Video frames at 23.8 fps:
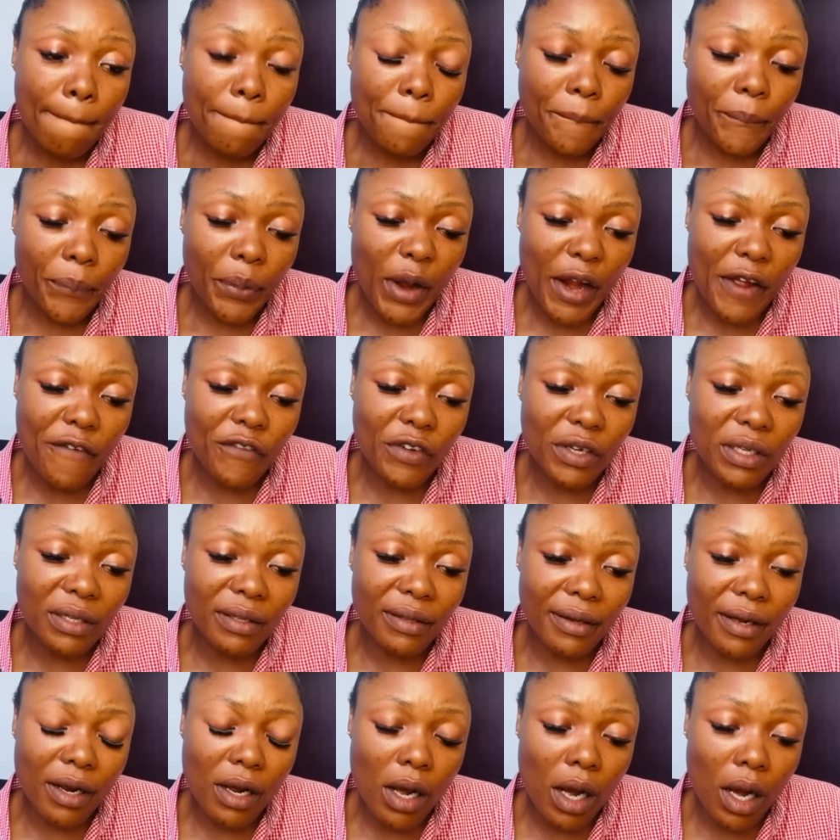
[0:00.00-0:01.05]
private
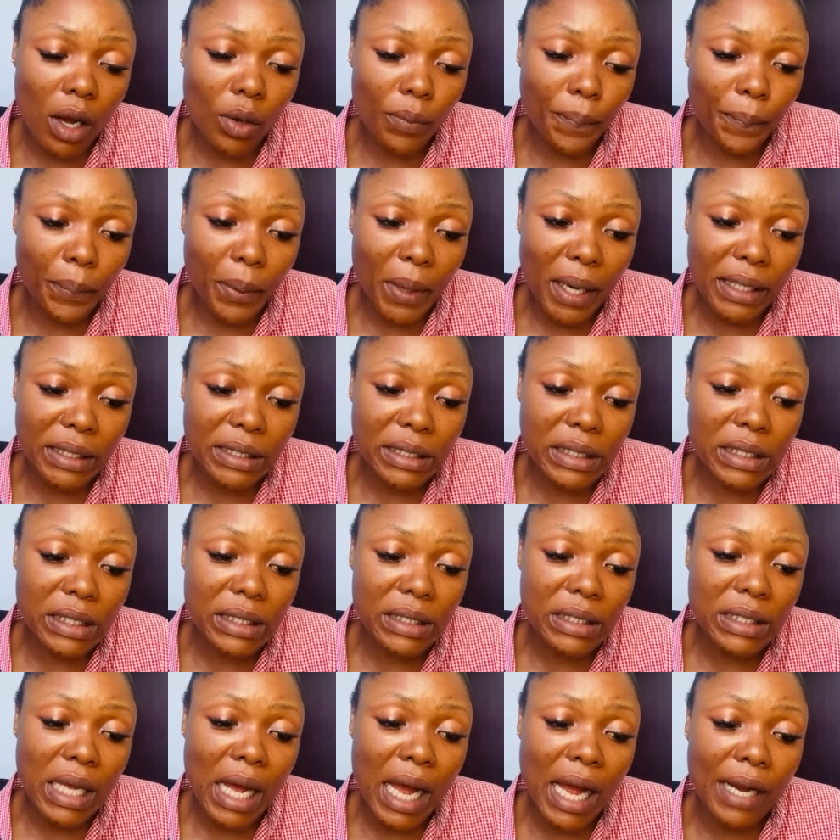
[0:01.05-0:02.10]
legal
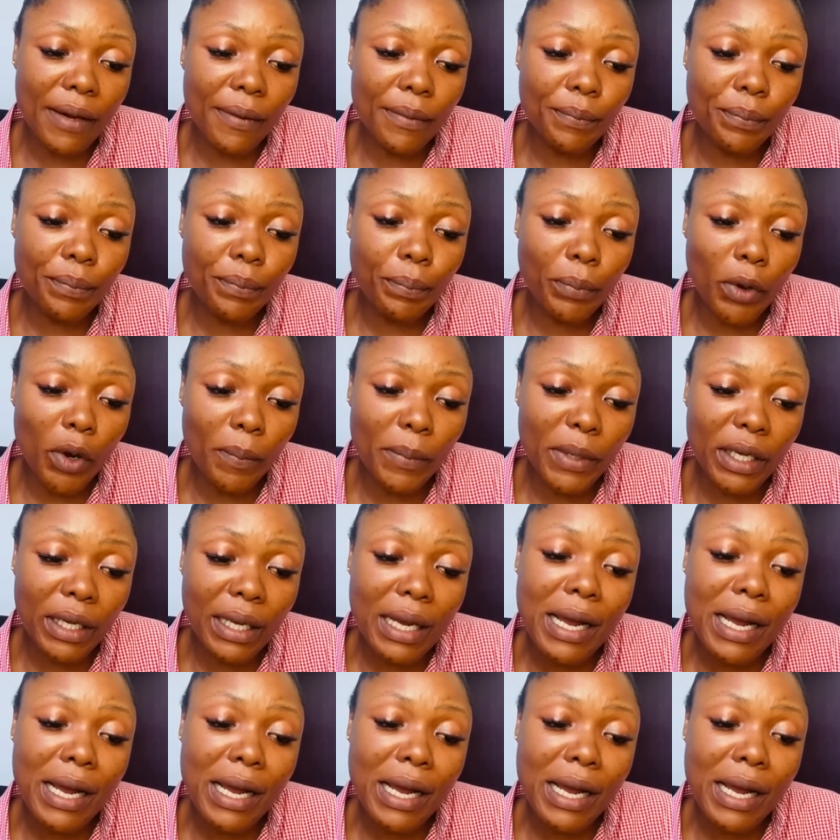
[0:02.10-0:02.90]
practice and public